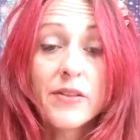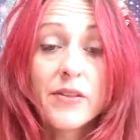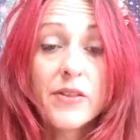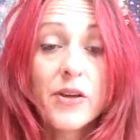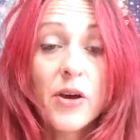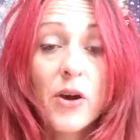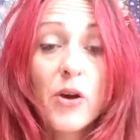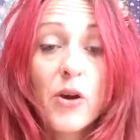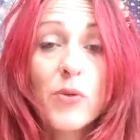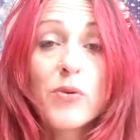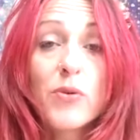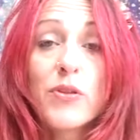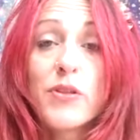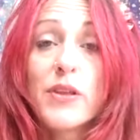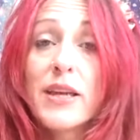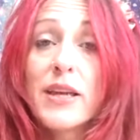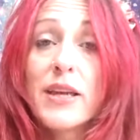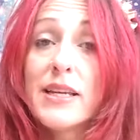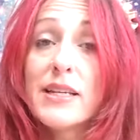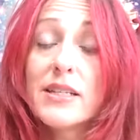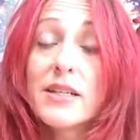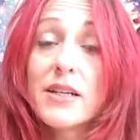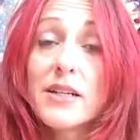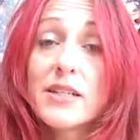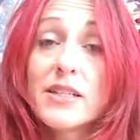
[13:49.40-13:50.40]
the whole
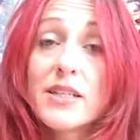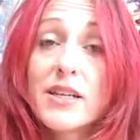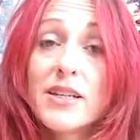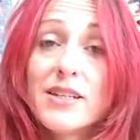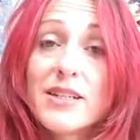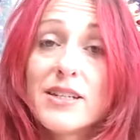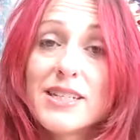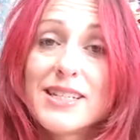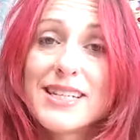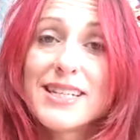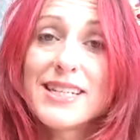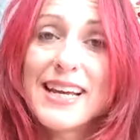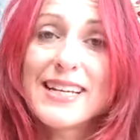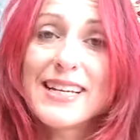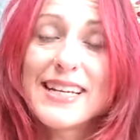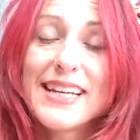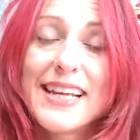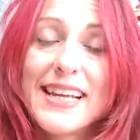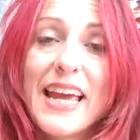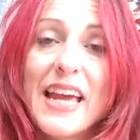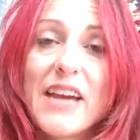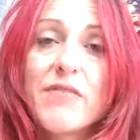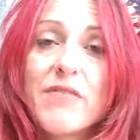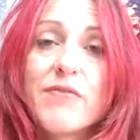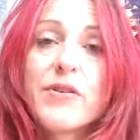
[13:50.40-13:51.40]
thing is us
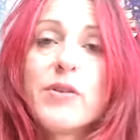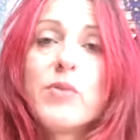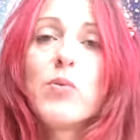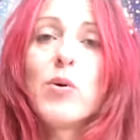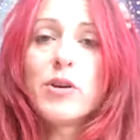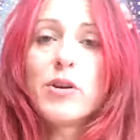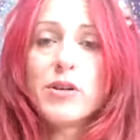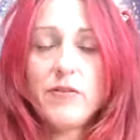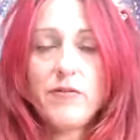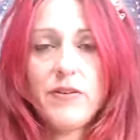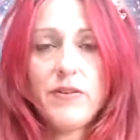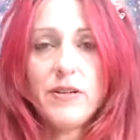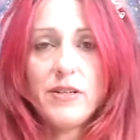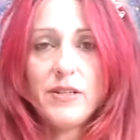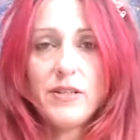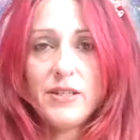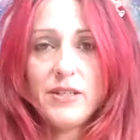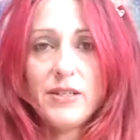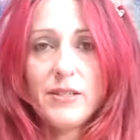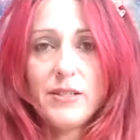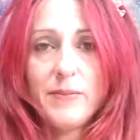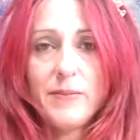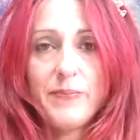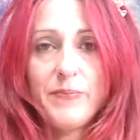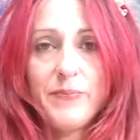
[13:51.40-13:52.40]
understanding every one of
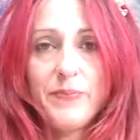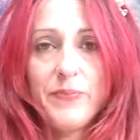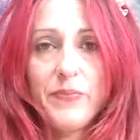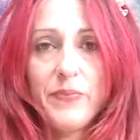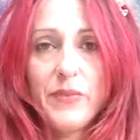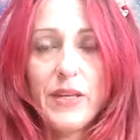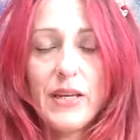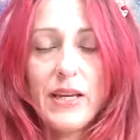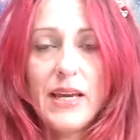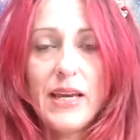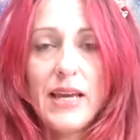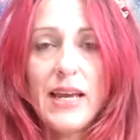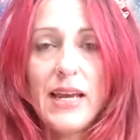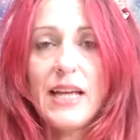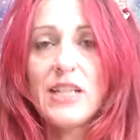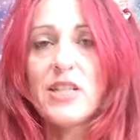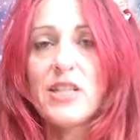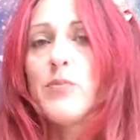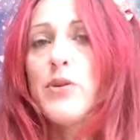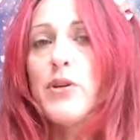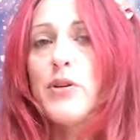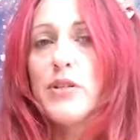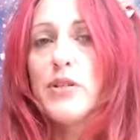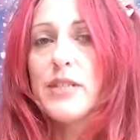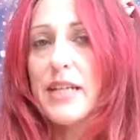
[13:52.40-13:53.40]
us has
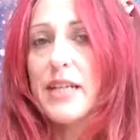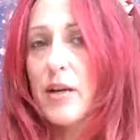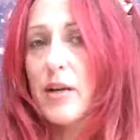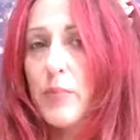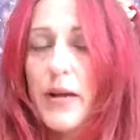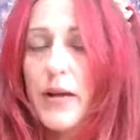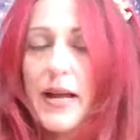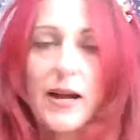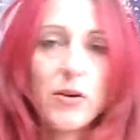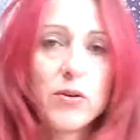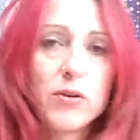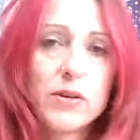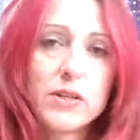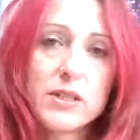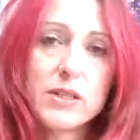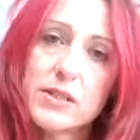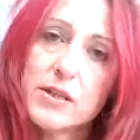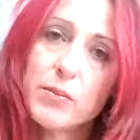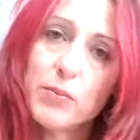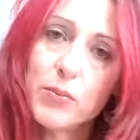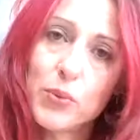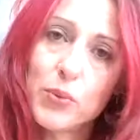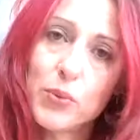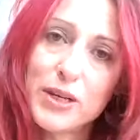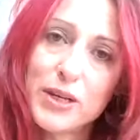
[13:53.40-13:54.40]
abused our power at
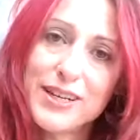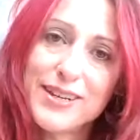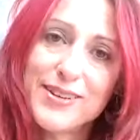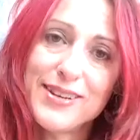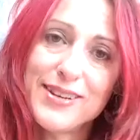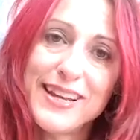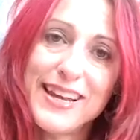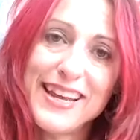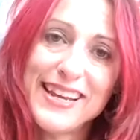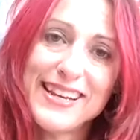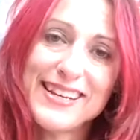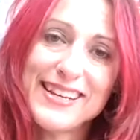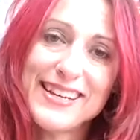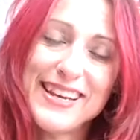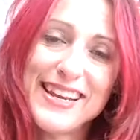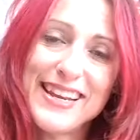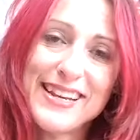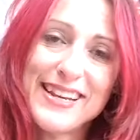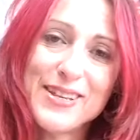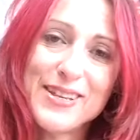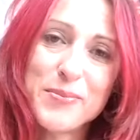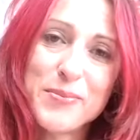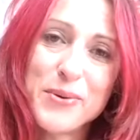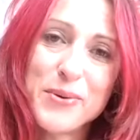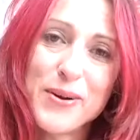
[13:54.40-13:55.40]
some point in, in,
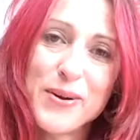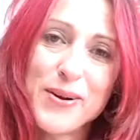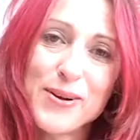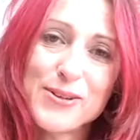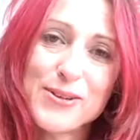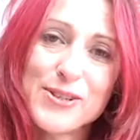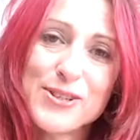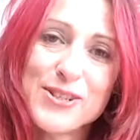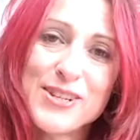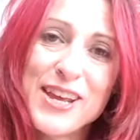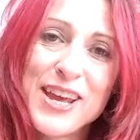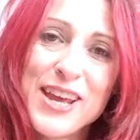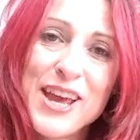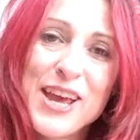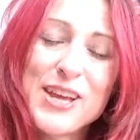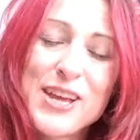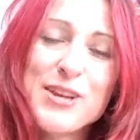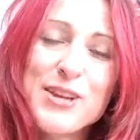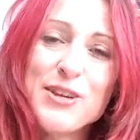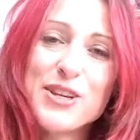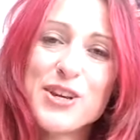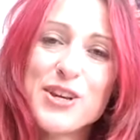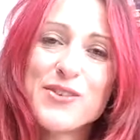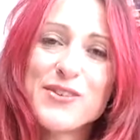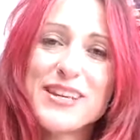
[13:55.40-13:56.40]
in the past.
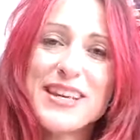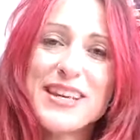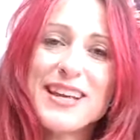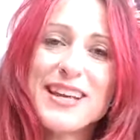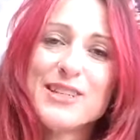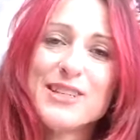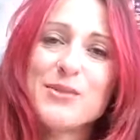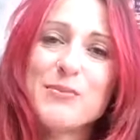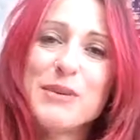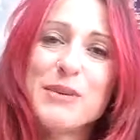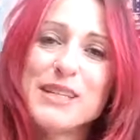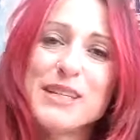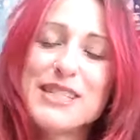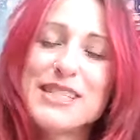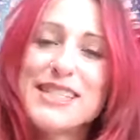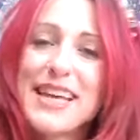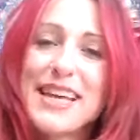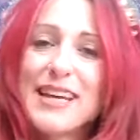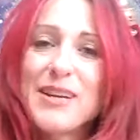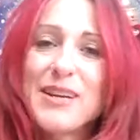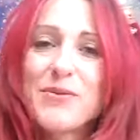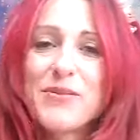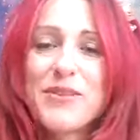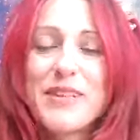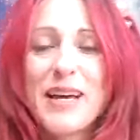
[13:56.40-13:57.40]
You don't get to be a
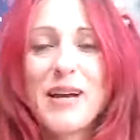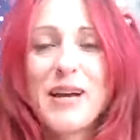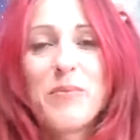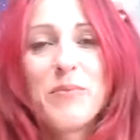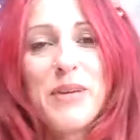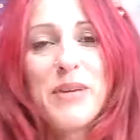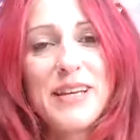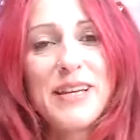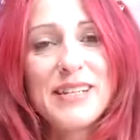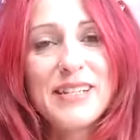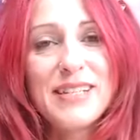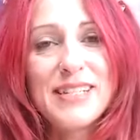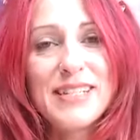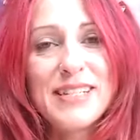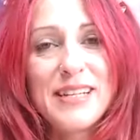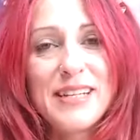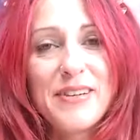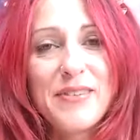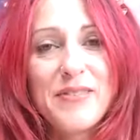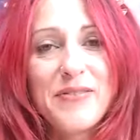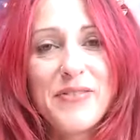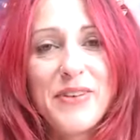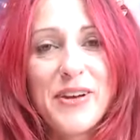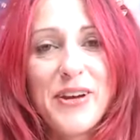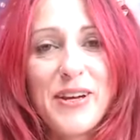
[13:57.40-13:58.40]
saint without being a
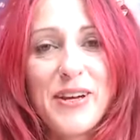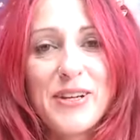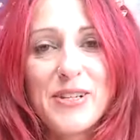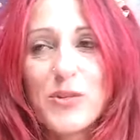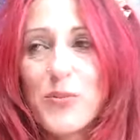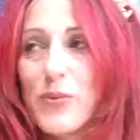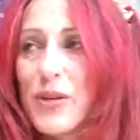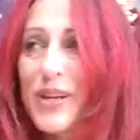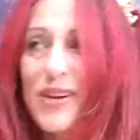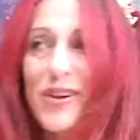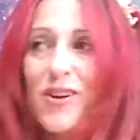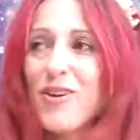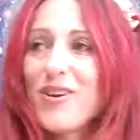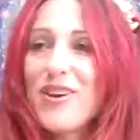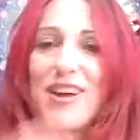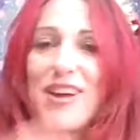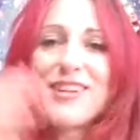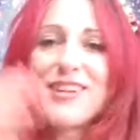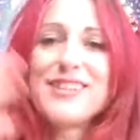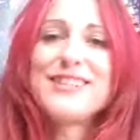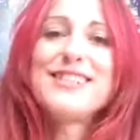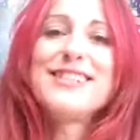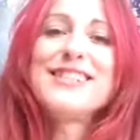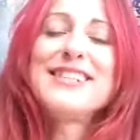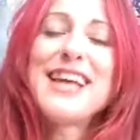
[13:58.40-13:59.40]
sinner first. We can't
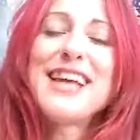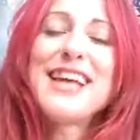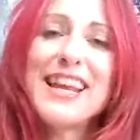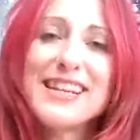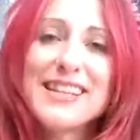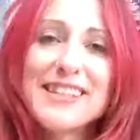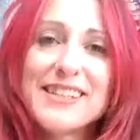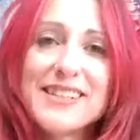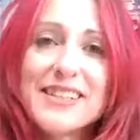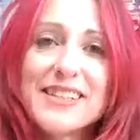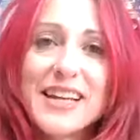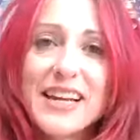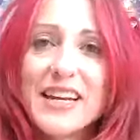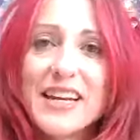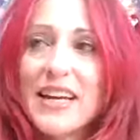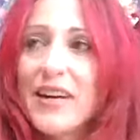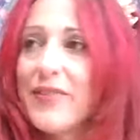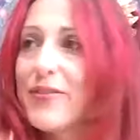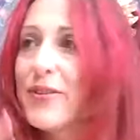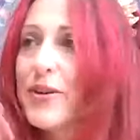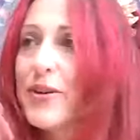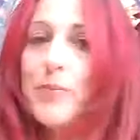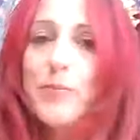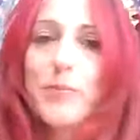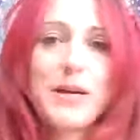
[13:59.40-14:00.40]
ascend and
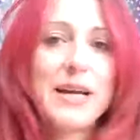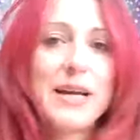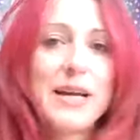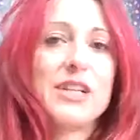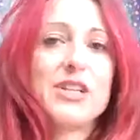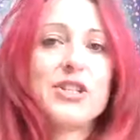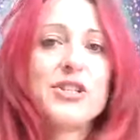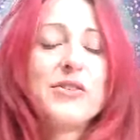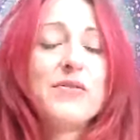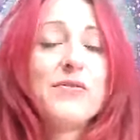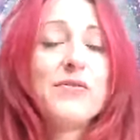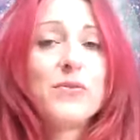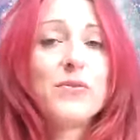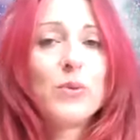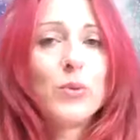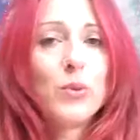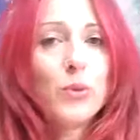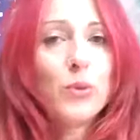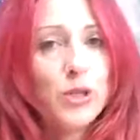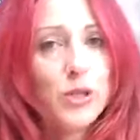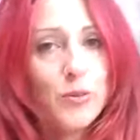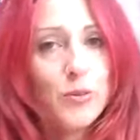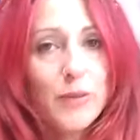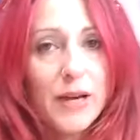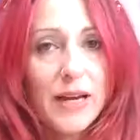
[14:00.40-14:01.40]
have compassion for all
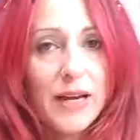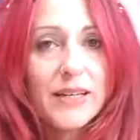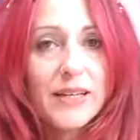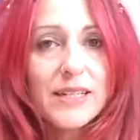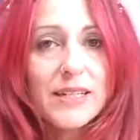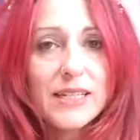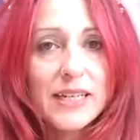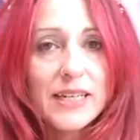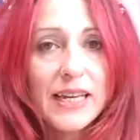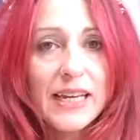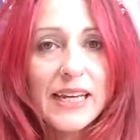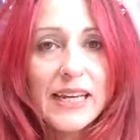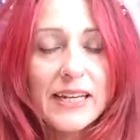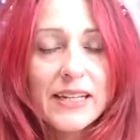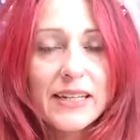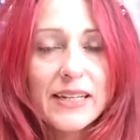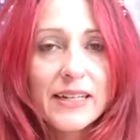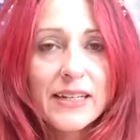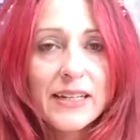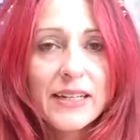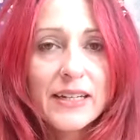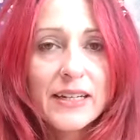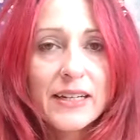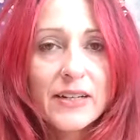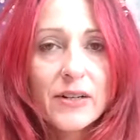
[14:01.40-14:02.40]
humanity
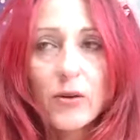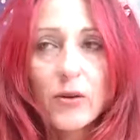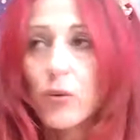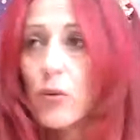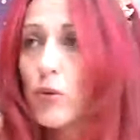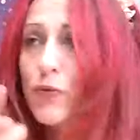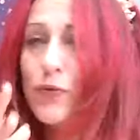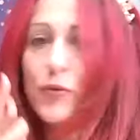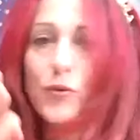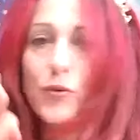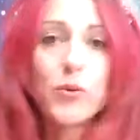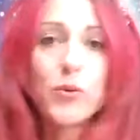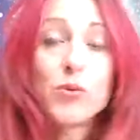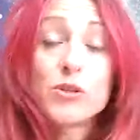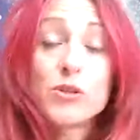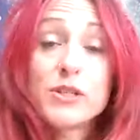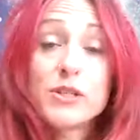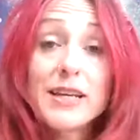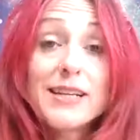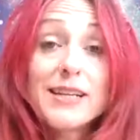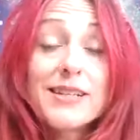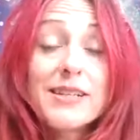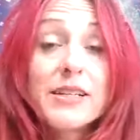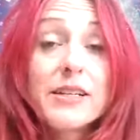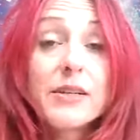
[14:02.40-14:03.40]
or for all
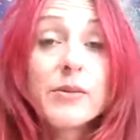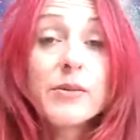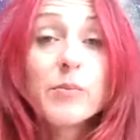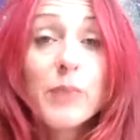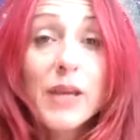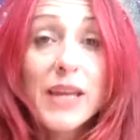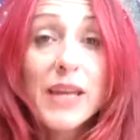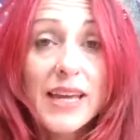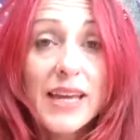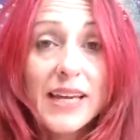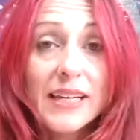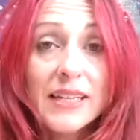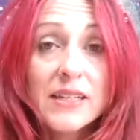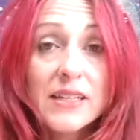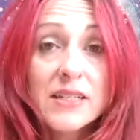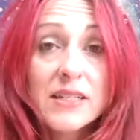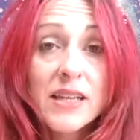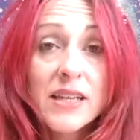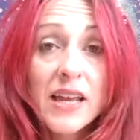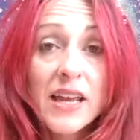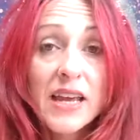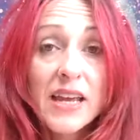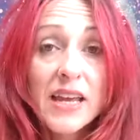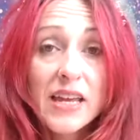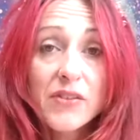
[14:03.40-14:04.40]
sentient
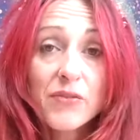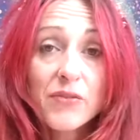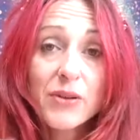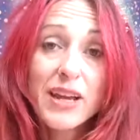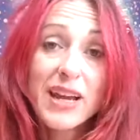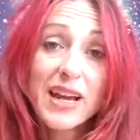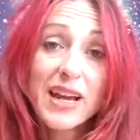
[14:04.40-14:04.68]
beings if we